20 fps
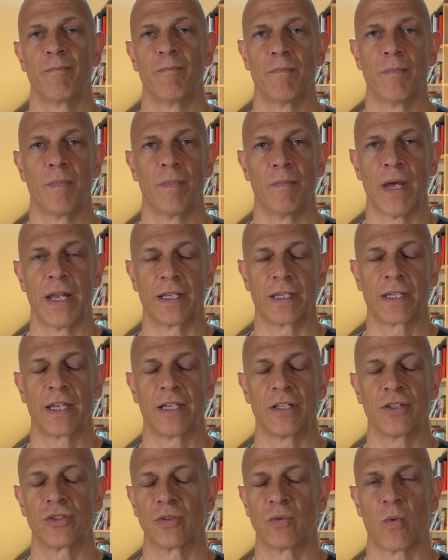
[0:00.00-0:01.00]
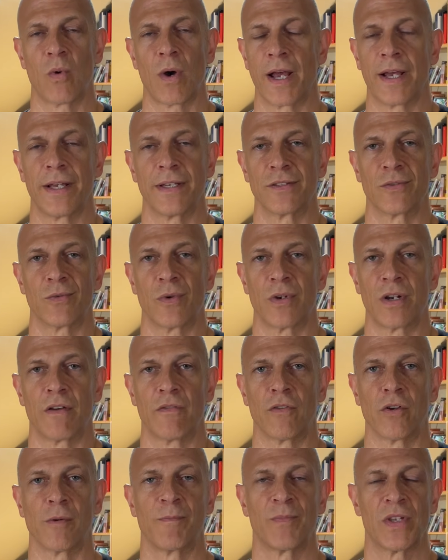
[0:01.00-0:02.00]
medication-wise or
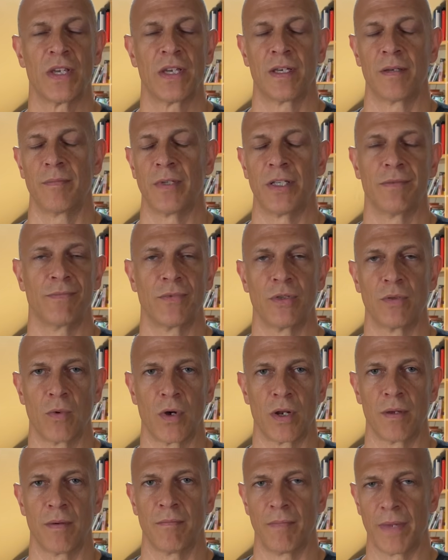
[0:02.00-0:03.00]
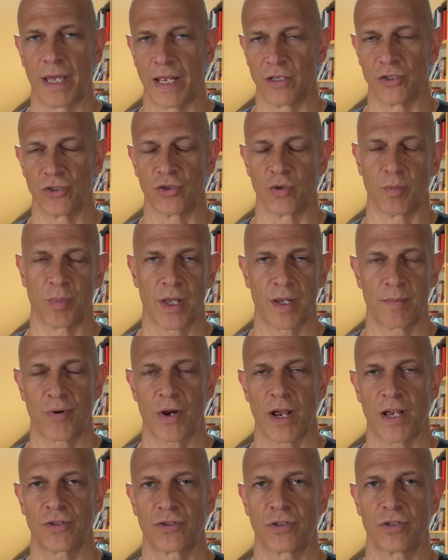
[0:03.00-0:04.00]
whatever. I mean, you want to manage your blood
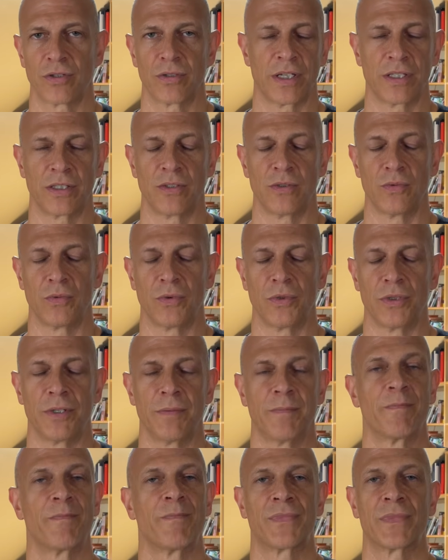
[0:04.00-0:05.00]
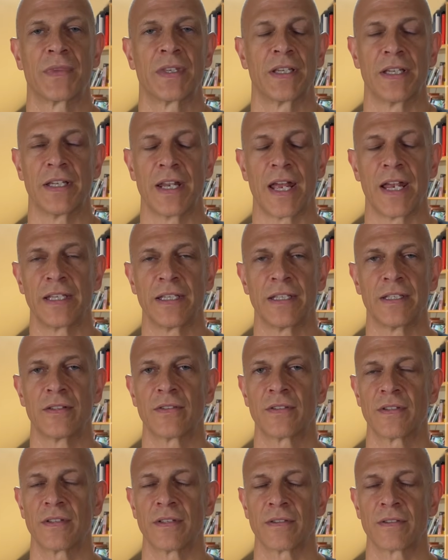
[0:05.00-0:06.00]
pressure like you would in any
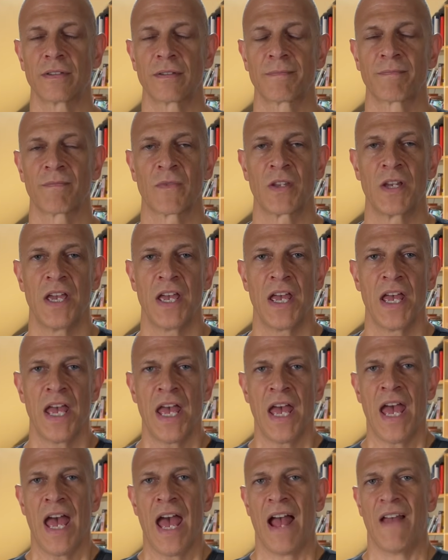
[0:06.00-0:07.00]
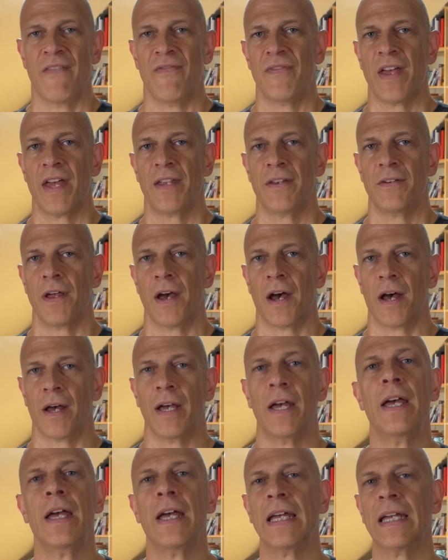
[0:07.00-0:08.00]
instance. And then
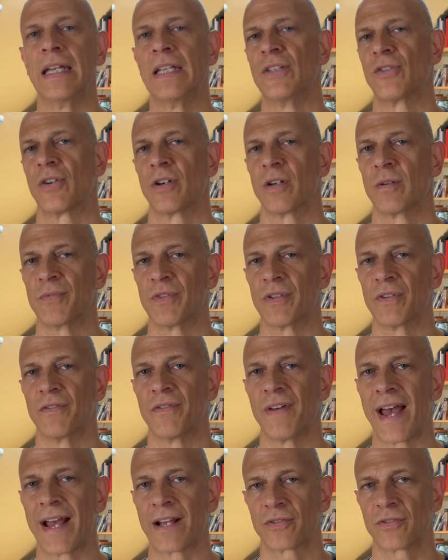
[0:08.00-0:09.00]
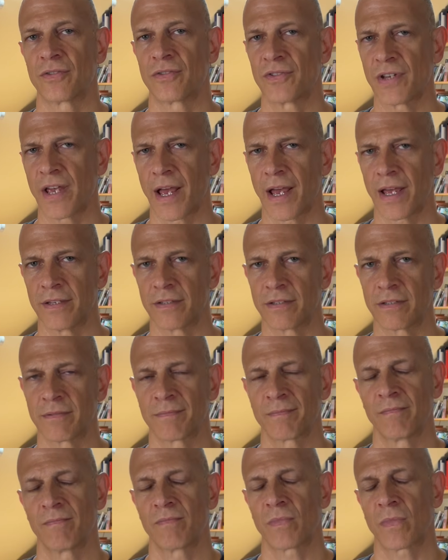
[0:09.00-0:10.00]
in terms of
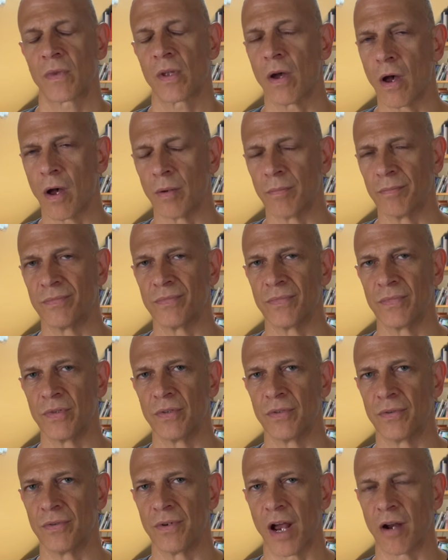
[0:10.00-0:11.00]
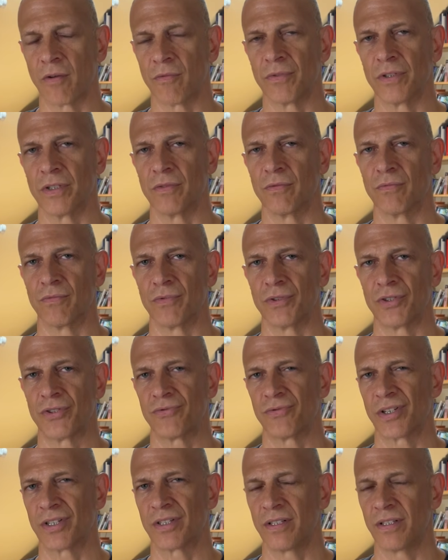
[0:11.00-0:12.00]
exercise, you're not really
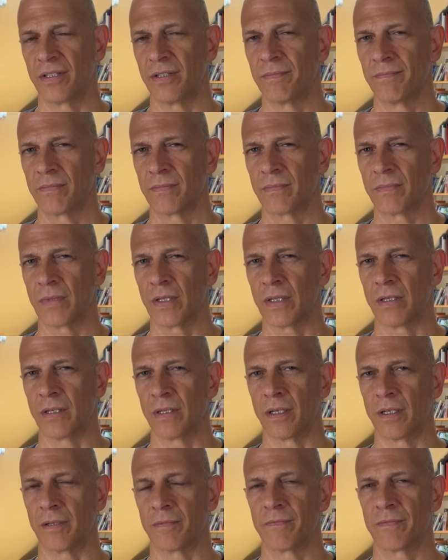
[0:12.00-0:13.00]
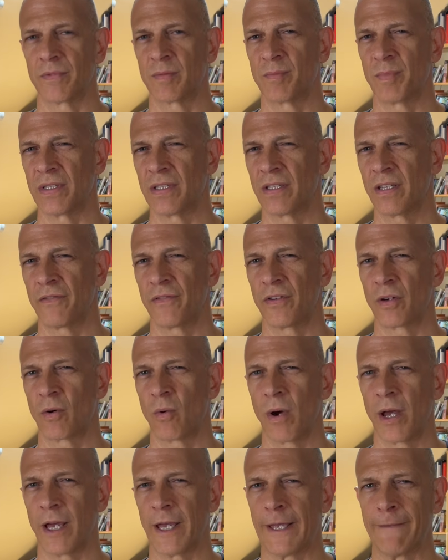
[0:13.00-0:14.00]
restricted in a specific
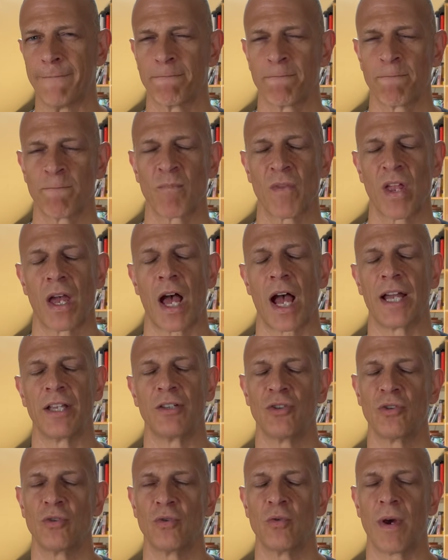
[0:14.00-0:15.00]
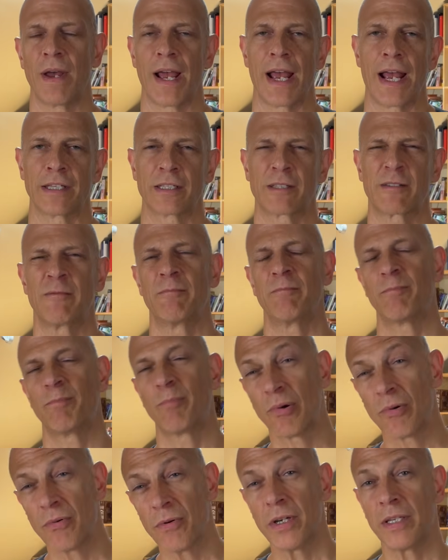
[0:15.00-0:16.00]
way. I do ask
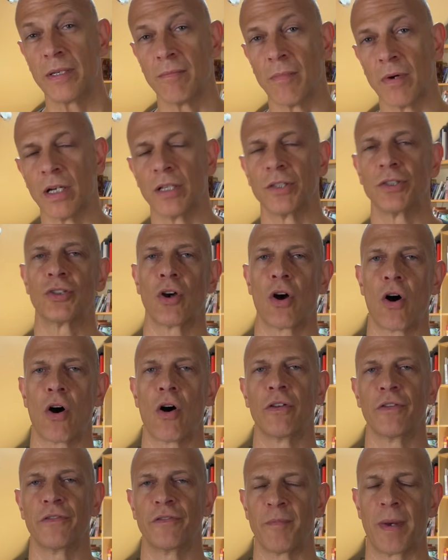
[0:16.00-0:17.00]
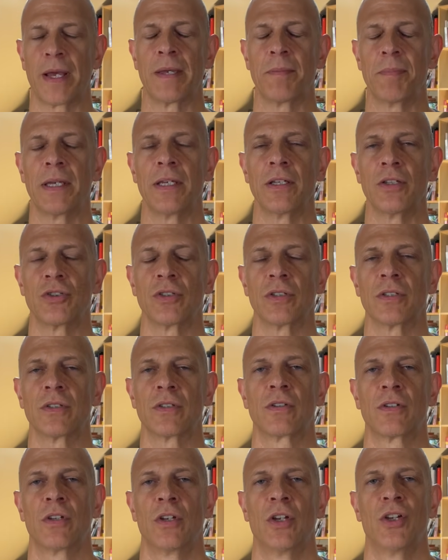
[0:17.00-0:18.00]
pretty much all of my
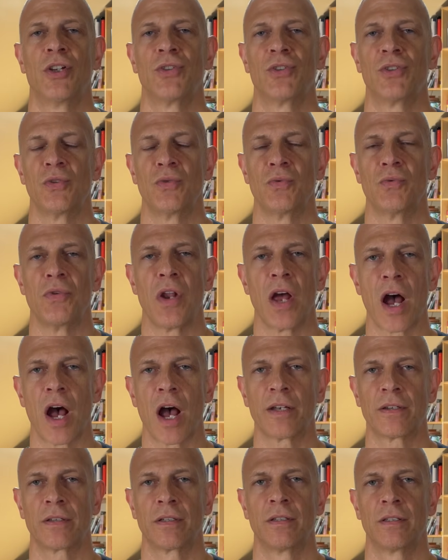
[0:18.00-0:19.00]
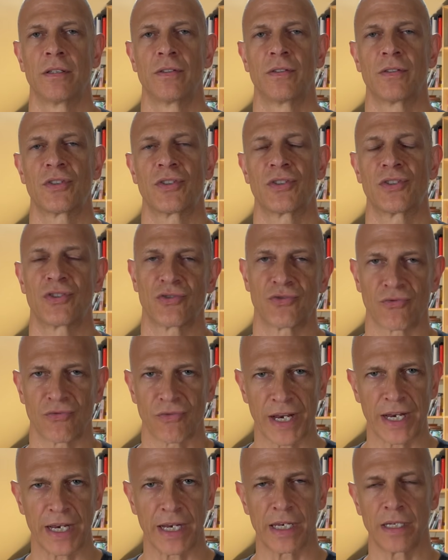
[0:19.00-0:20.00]
patients to not
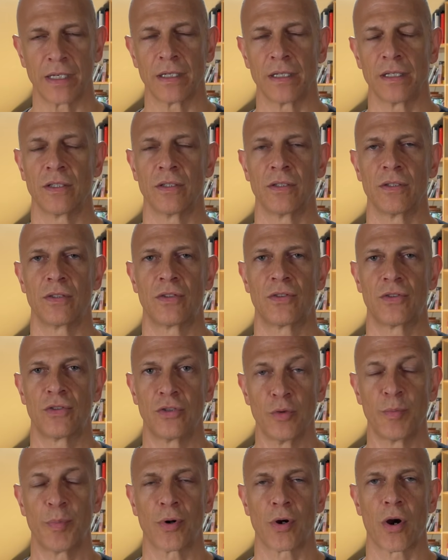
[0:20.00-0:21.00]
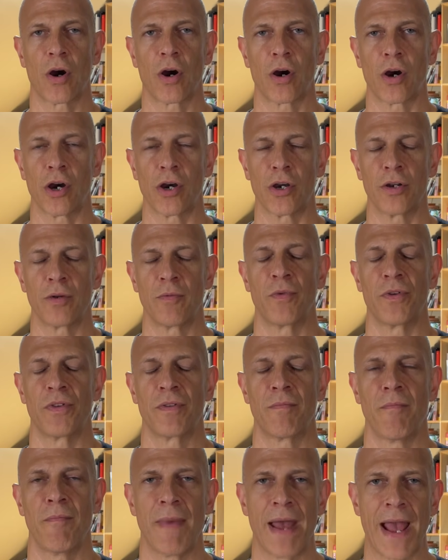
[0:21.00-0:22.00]
strain super hard
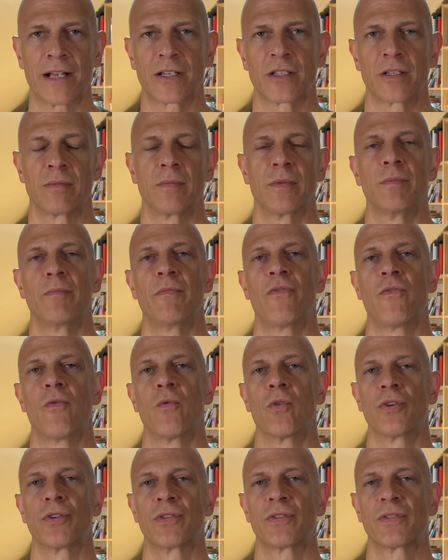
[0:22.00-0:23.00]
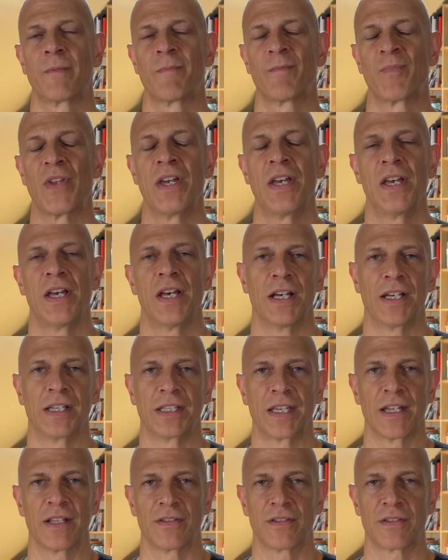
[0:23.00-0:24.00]
with maximum force
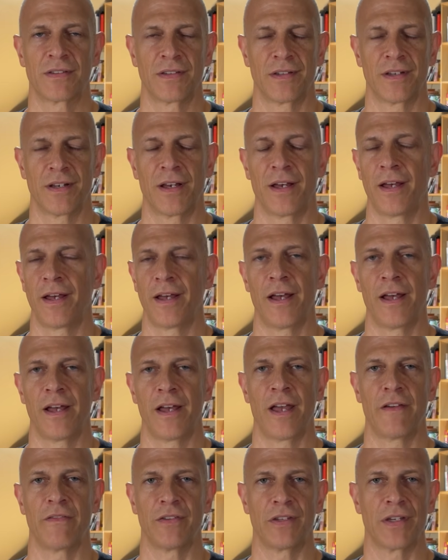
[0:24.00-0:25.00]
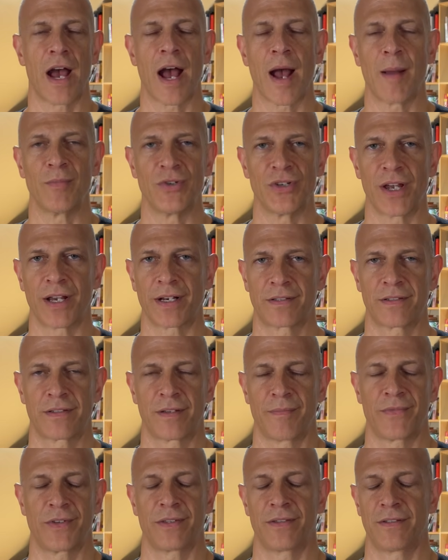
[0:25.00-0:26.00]
against a heavy object,
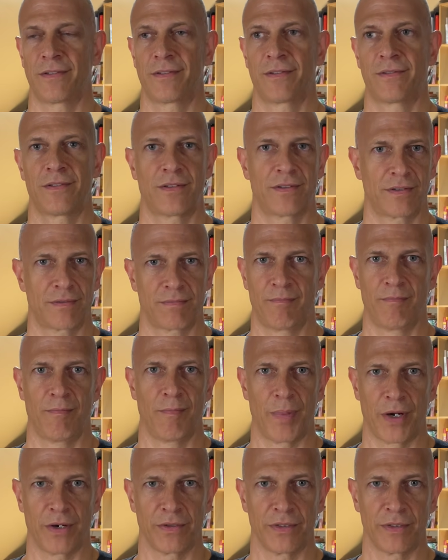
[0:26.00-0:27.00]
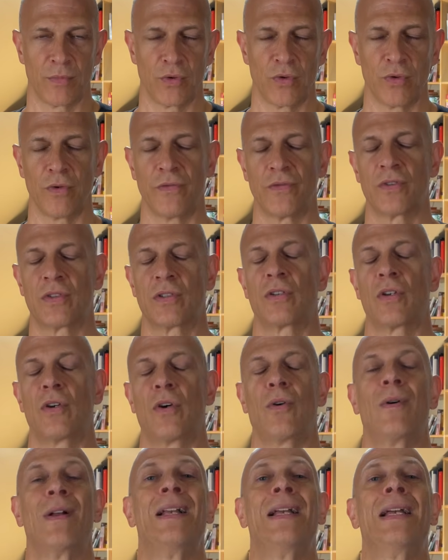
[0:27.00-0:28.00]
something that just barely moves.
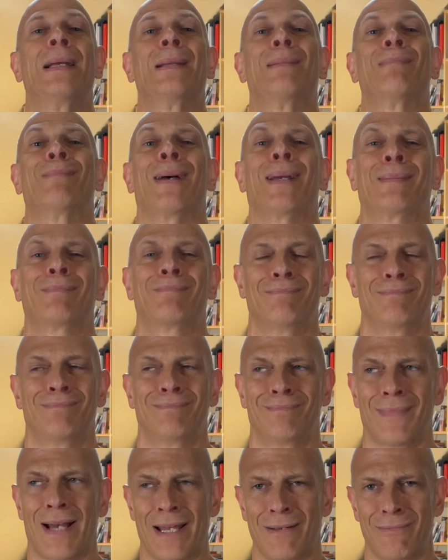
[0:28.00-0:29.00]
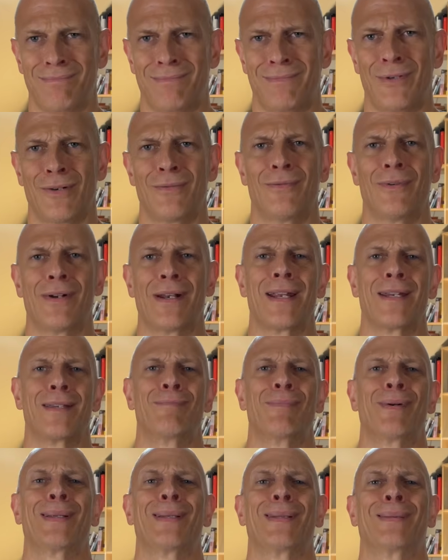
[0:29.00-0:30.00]
So, like, I don't want
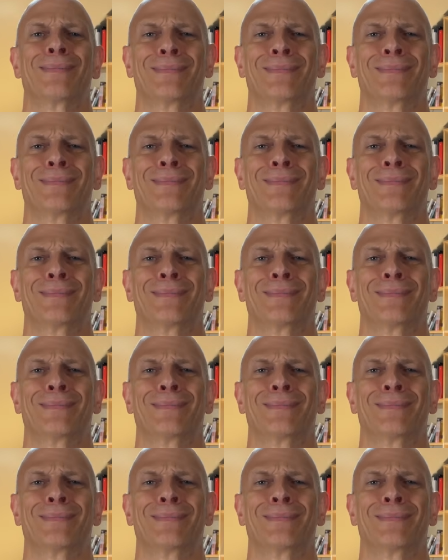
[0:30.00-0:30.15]
anybody